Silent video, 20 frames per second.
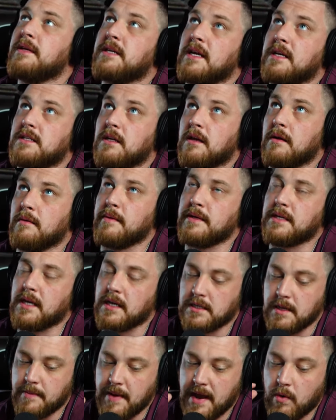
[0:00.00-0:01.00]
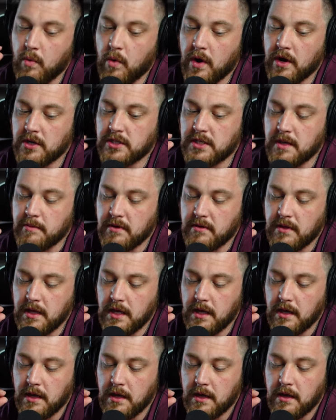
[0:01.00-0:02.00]
me take a, let me take a step back. What are some of
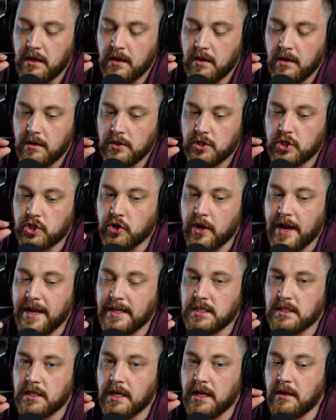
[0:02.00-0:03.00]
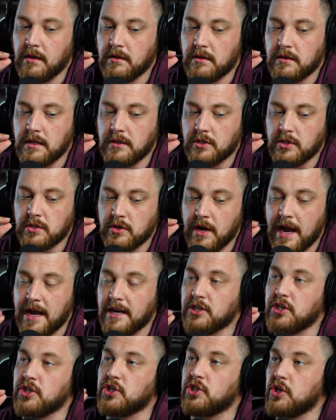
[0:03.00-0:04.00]
the traits and
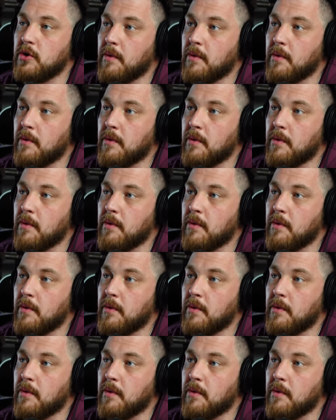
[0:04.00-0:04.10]
strategies